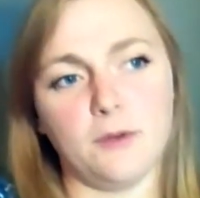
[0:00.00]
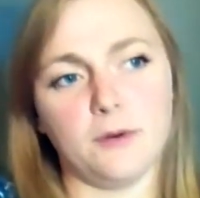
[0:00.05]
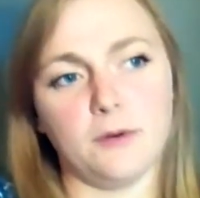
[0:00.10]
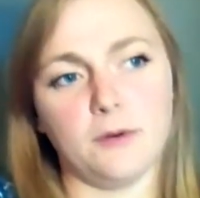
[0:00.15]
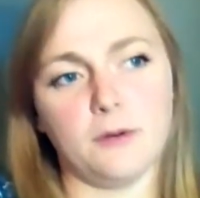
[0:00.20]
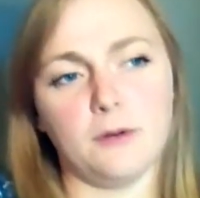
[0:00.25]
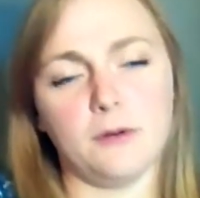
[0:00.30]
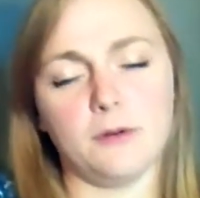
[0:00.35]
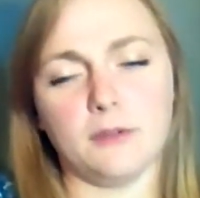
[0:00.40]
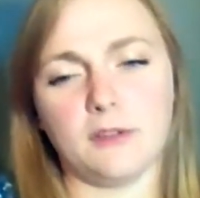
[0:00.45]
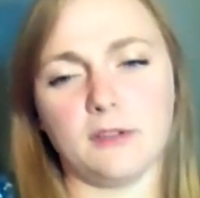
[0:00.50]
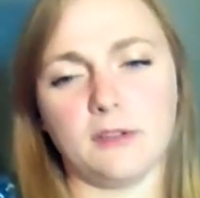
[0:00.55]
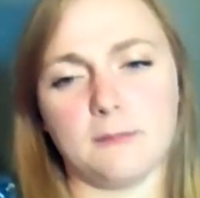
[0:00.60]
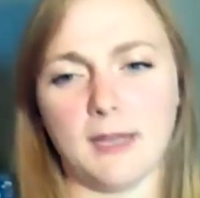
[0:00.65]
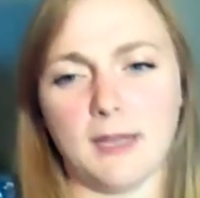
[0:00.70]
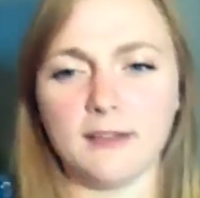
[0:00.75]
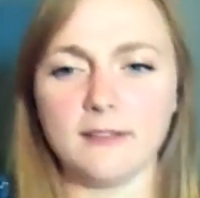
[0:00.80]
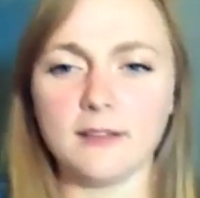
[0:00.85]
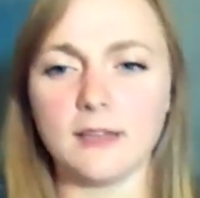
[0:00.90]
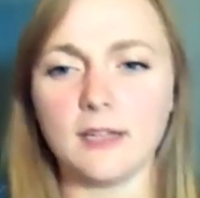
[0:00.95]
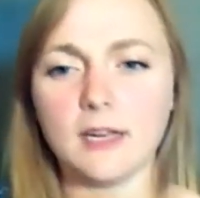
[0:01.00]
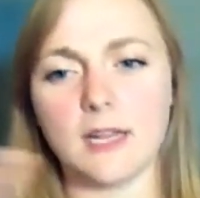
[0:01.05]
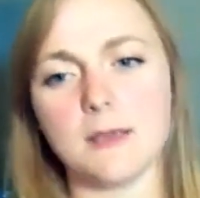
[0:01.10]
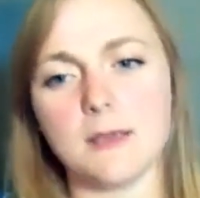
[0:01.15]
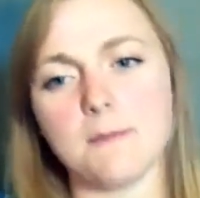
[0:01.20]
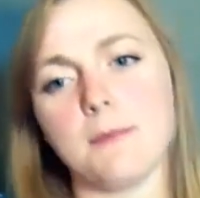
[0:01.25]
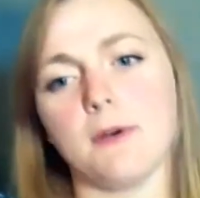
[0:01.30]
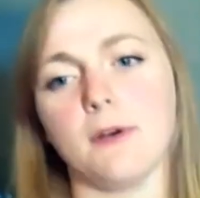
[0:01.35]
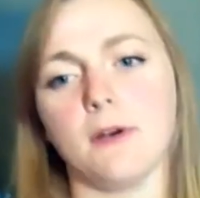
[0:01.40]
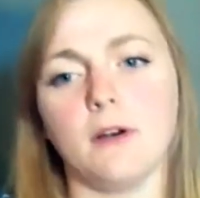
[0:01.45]

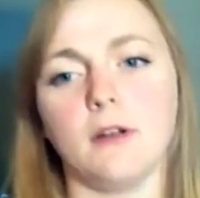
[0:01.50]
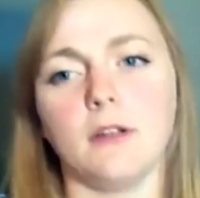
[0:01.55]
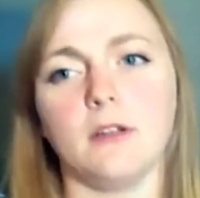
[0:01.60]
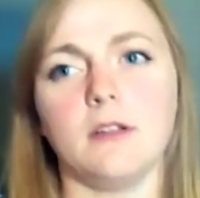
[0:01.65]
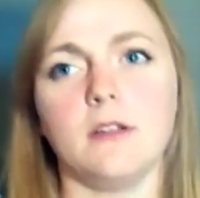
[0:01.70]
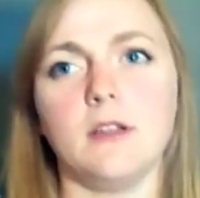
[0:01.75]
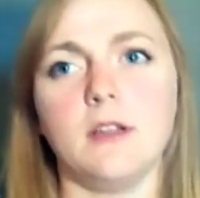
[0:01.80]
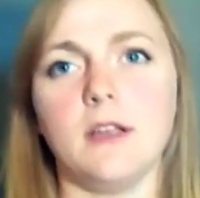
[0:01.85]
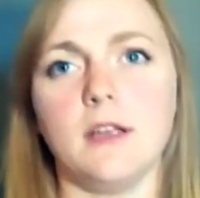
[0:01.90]
automatically put on